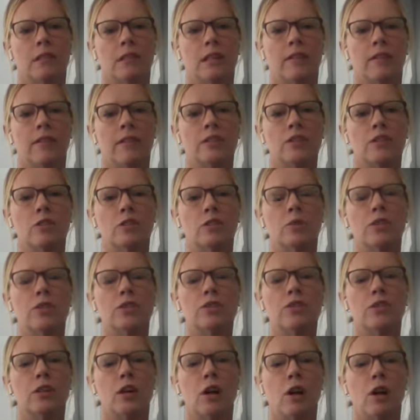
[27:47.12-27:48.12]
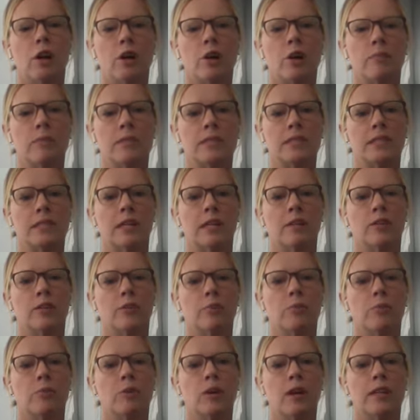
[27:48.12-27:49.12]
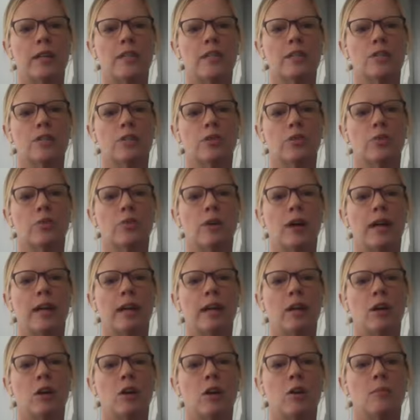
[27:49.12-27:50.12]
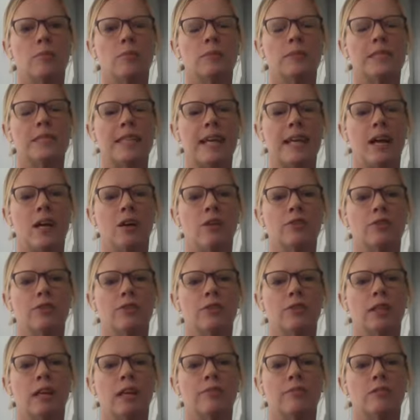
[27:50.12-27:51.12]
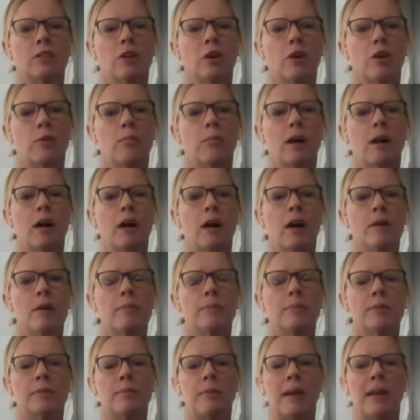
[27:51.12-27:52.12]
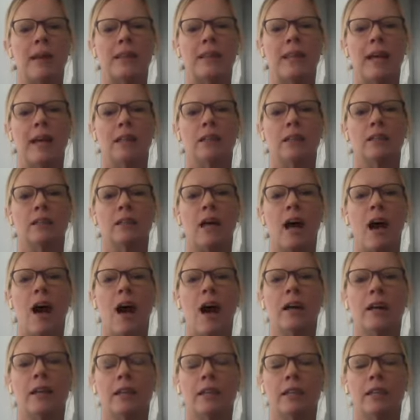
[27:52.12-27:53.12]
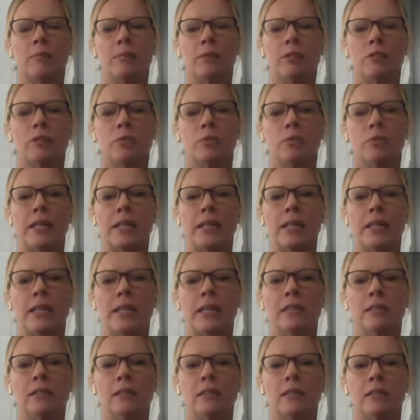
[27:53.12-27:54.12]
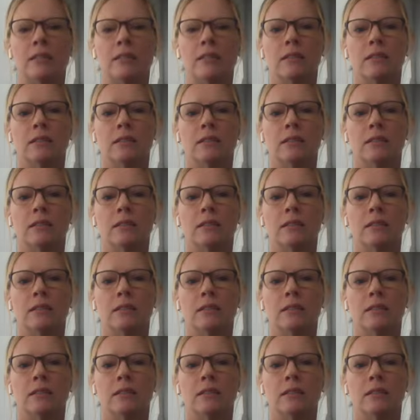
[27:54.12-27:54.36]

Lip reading: And then squeeze your arms together. Press your right arm down, your left arm up to make that lock in between.